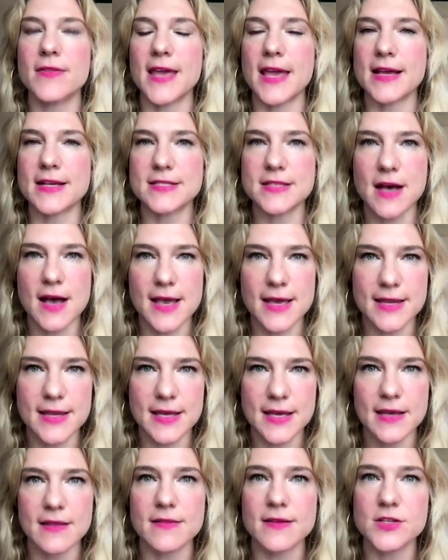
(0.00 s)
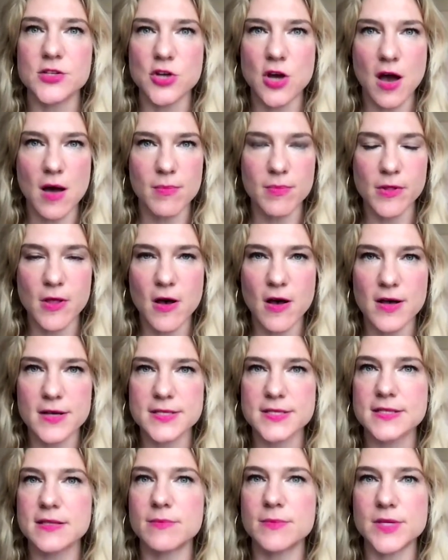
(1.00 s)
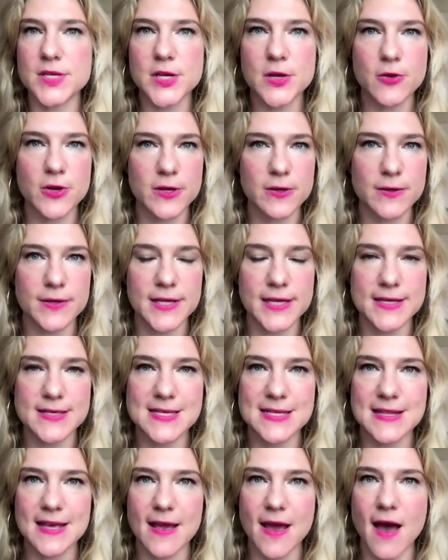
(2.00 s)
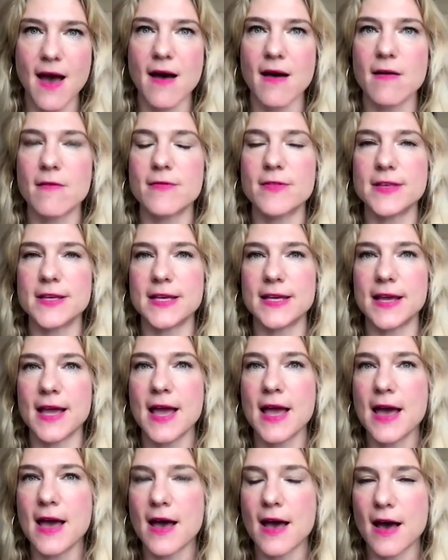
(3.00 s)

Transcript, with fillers: the anxiety, the job loss, the material needs that they have, the